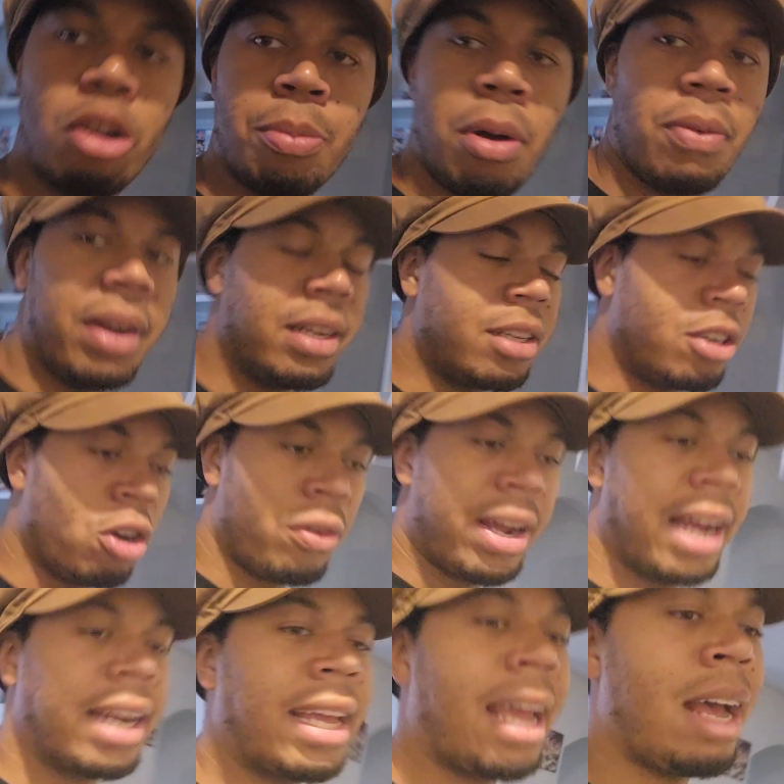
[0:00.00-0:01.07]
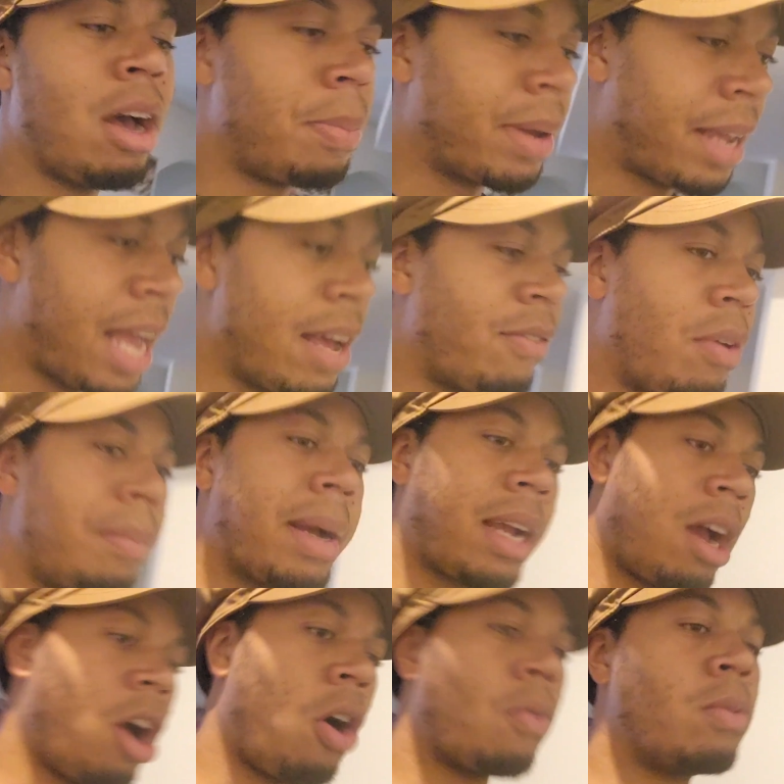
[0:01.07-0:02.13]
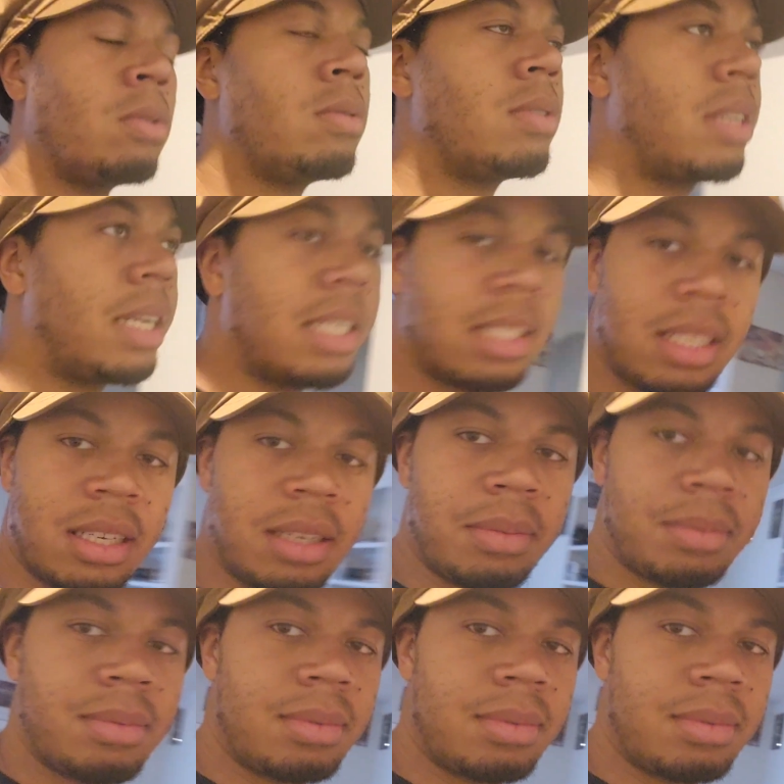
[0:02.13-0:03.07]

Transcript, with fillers: the point where Itadori had to get help again from Akaharu, to use to,